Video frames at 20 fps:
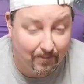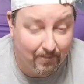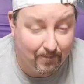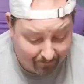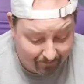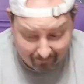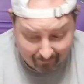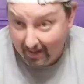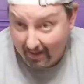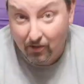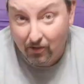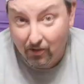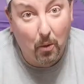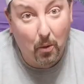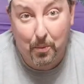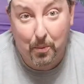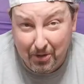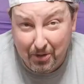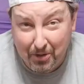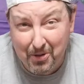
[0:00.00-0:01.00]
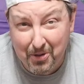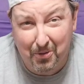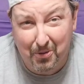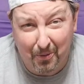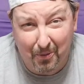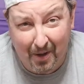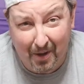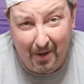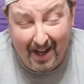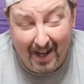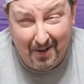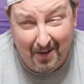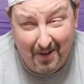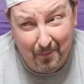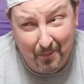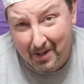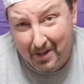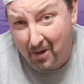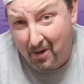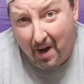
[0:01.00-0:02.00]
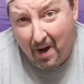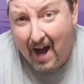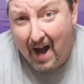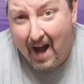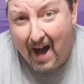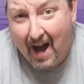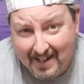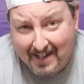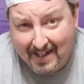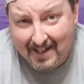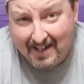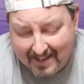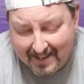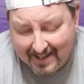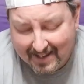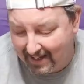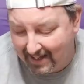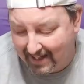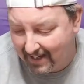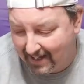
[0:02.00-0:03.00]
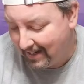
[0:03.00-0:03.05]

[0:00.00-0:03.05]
That's what we do. Like we don't hide anything, and